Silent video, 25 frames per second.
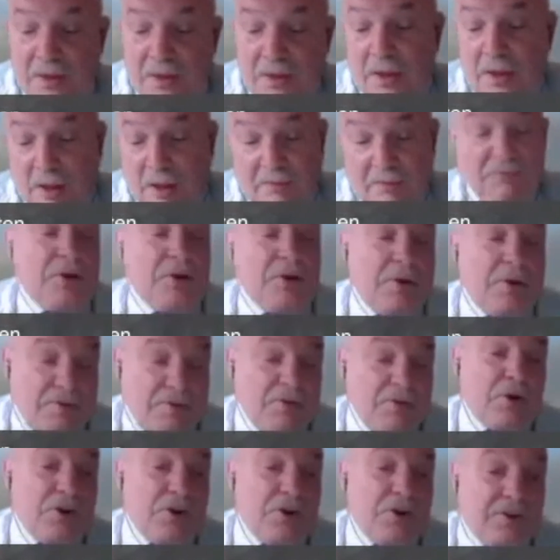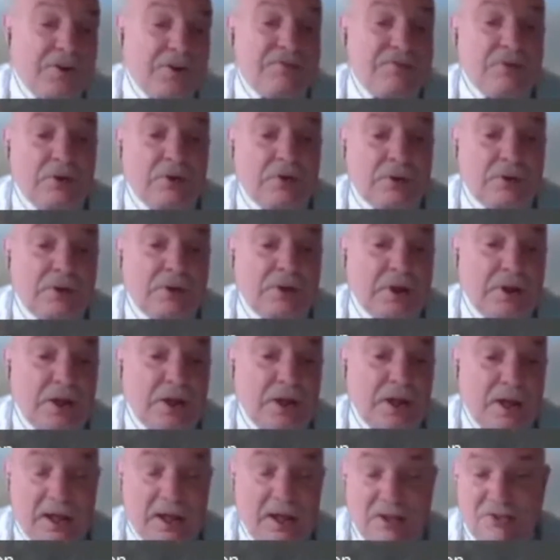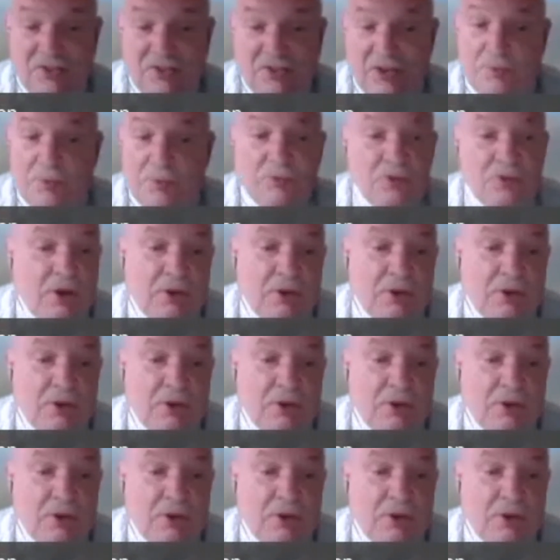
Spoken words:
very, very different and sometimes